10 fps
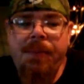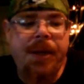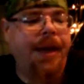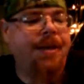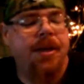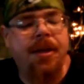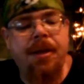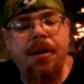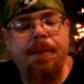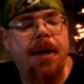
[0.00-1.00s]
But that's on the
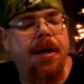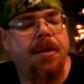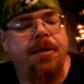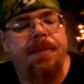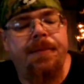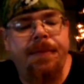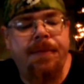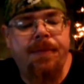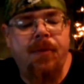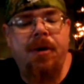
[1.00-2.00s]
little box
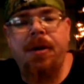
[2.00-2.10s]
or